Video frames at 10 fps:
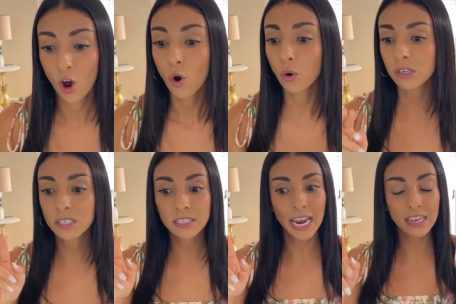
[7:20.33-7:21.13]
Or
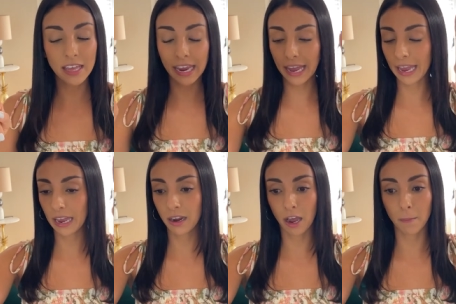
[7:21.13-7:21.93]
say they
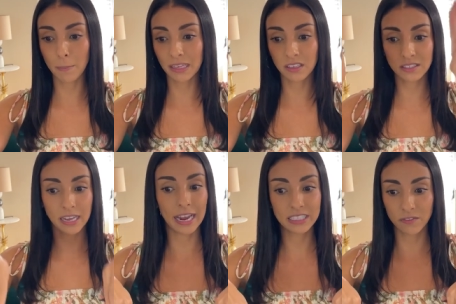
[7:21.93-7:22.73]
had um, made the
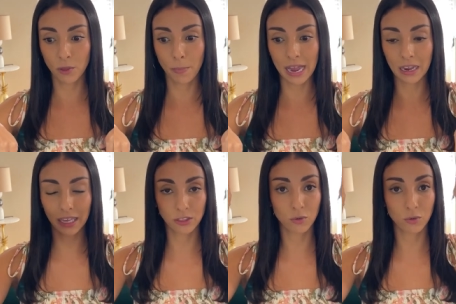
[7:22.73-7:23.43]
sides of the bag like the